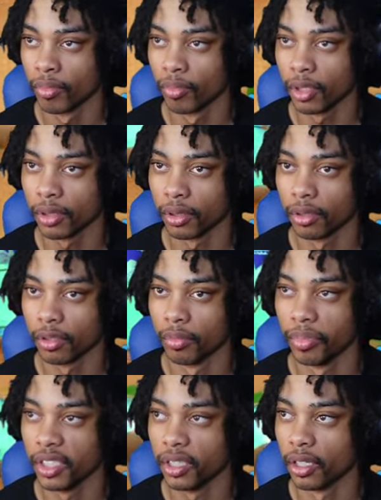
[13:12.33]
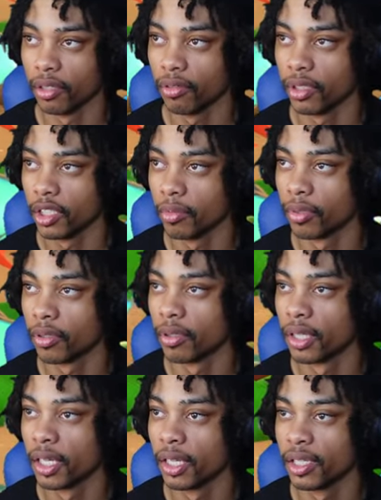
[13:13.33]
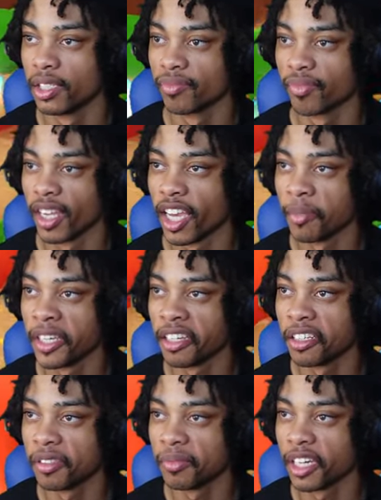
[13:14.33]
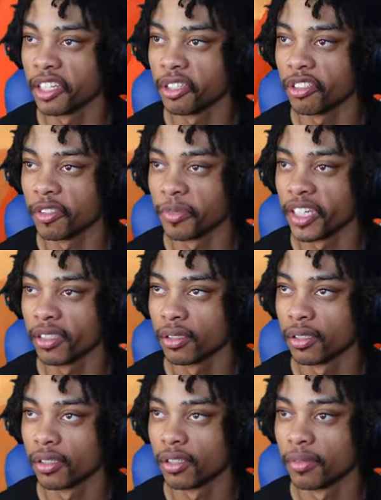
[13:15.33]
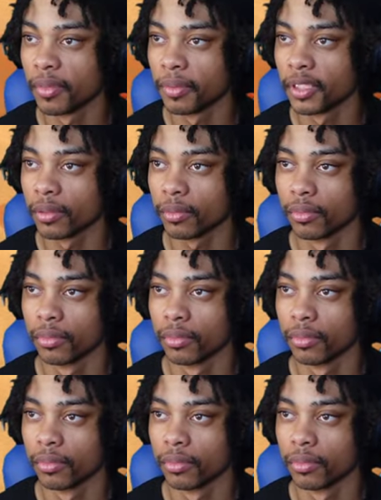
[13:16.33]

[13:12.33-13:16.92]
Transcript: mustard on the beat. Oh, deep Oh. Hey, man. Um, how you doing, man? Um, I'm just.